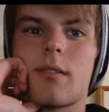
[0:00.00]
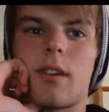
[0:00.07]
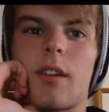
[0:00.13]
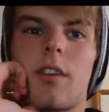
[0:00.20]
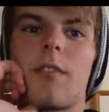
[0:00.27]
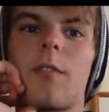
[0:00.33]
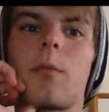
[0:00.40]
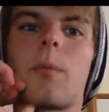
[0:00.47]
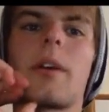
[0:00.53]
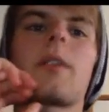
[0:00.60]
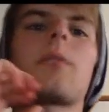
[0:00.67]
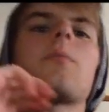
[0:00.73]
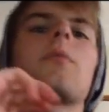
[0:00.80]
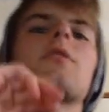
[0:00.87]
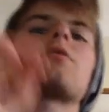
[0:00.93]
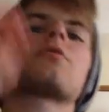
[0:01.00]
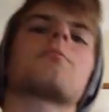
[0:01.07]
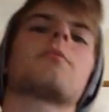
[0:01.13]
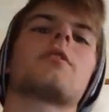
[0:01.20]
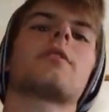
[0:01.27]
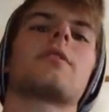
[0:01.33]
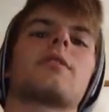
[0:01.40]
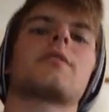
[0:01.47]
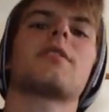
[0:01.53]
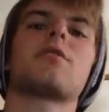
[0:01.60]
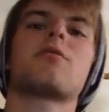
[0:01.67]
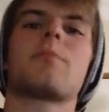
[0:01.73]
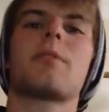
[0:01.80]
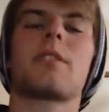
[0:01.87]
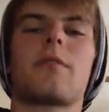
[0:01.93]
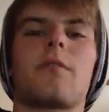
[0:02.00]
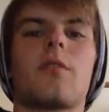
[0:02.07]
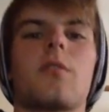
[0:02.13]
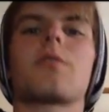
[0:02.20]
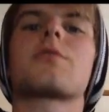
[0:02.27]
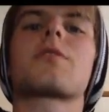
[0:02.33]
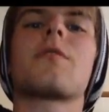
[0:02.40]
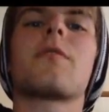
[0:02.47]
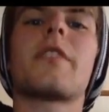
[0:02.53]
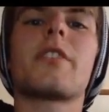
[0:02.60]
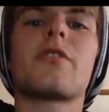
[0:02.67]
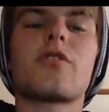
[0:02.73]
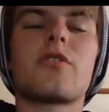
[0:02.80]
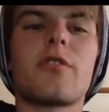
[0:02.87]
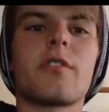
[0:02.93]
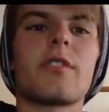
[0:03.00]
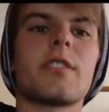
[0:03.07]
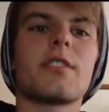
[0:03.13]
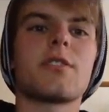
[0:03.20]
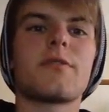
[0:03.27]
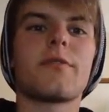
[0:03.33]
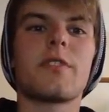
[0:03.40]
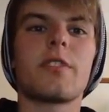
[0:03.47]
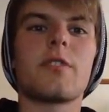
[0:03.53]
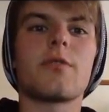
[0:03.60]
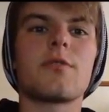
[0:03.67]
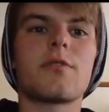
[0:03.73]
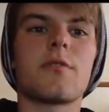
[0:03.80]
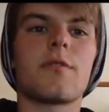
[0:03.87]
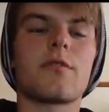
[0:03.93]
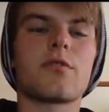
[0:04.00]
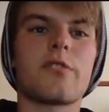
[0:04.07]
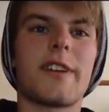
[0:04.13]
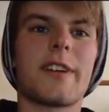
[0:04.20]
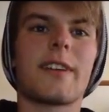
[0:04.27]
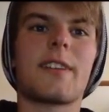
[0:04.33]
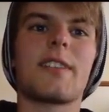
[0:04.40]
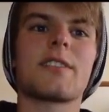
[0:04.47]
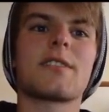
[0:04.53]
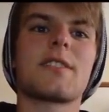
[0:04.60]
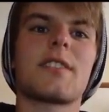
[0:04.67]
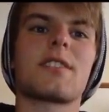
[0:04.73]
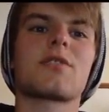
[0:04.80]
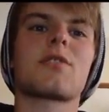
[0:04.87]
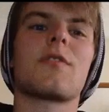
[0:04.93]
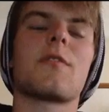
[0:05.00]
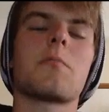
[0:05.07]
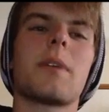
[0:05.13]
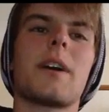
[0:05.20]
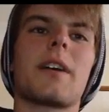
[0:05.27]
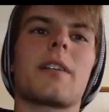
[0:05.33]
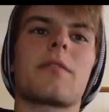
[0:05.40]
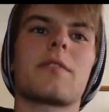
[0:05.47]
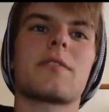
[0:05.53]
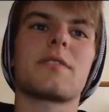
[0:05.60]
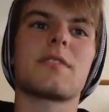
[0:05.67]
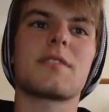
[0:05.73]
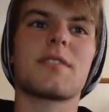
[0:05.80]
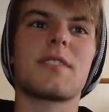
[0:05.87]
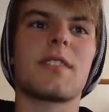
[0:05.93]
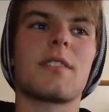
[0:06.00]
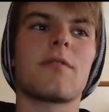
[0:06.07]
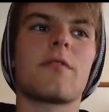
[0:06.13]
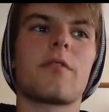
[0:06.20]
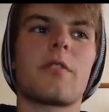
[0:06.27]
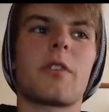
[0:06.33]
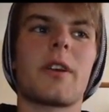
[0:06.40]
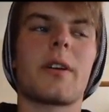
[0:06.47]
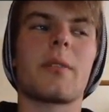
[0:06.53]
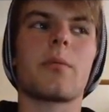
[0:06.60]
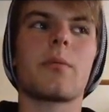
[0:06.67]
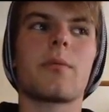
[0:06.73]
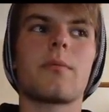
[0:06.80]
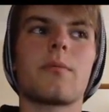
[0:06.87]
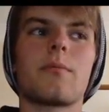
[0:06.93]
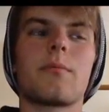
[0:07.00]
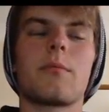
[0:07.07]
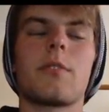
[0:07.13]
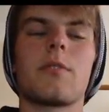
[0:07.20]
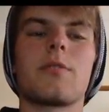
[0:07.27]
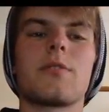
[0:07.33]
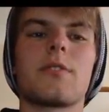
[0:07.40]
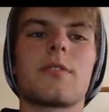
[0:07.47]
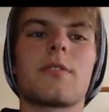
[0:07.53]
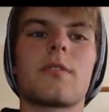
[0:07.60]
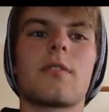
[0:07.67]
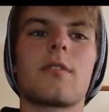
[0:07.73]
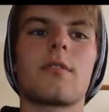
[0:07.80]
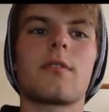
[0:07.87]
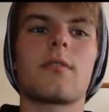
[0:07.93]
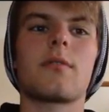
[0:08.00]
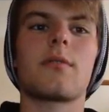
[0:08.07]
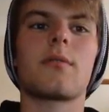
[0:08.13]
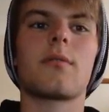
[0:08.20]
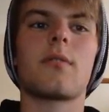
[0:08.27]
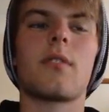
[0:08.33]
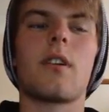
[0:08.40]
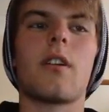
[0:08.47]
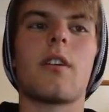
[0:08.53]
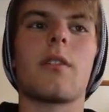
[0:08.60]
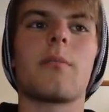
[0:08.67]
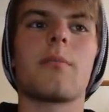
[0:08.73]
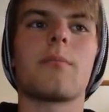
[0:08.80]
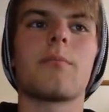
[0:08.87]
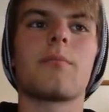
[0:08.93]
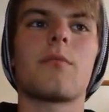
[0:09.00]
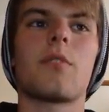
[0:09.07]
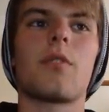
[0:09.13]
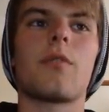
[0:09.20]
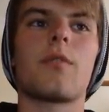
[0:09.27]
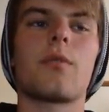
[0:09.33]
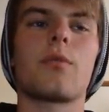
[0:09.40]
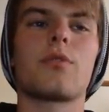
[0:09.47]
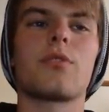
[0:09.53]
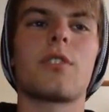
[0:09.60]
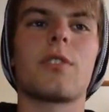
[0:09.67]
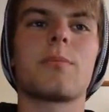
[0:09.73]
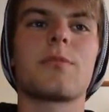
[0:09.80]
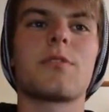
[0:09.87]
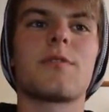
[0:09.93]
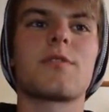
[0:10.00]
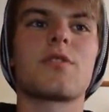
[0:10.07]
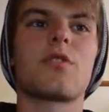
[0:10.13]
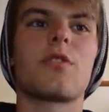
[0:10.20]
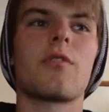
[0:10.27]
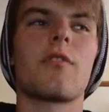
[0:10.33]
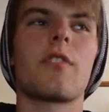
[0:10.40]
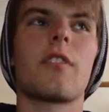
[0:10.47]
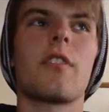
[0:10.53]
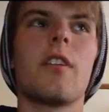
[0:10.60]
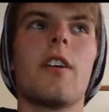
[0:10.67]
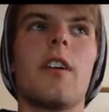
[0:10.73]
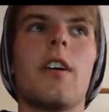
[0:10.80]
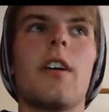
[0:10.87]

Another way in which my digipack follows convention is the use of track listings on the back. This is seen throughout music of all types of genre.